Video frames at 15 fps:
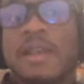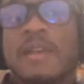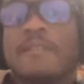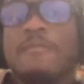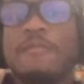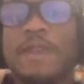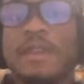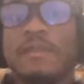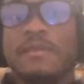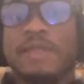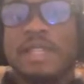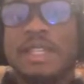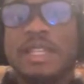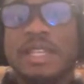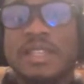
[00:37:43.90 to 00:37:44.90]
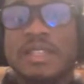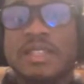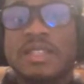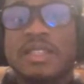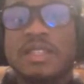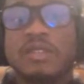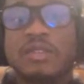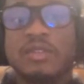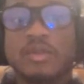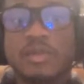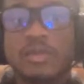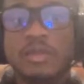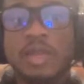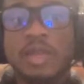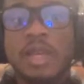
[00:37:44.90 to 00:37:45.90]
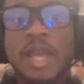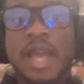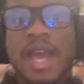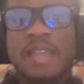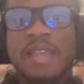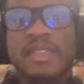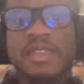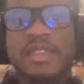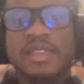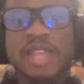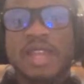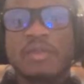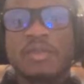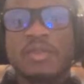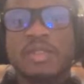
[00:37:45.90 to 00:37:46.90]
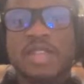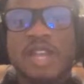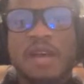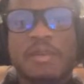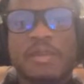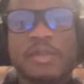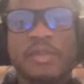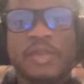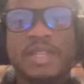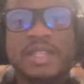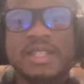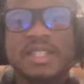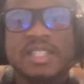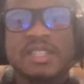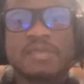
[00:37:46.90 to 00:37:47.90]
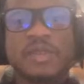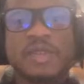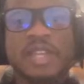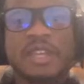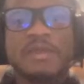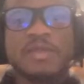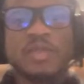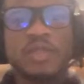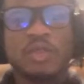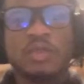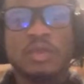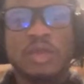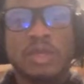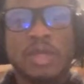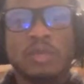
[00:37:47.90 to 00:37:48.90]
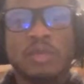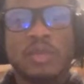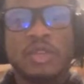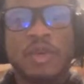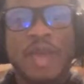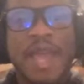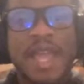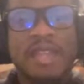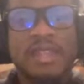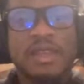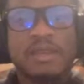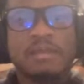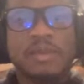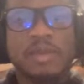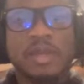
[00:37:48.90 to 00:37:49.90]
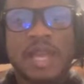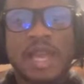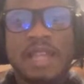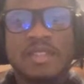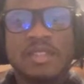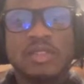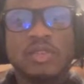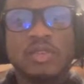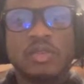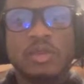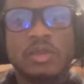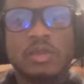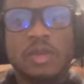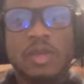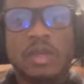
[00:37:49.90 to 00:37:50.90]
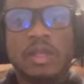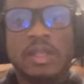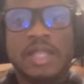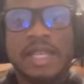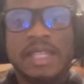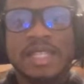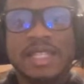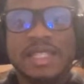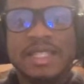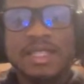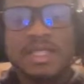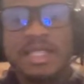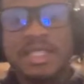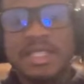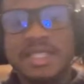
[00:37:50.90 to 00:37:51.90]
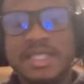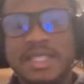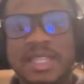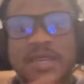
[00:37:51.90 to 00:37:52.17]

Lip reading: Van Vliet and Sengun, I think they were top 3 in assists per games when you add them as a duo. Like this is team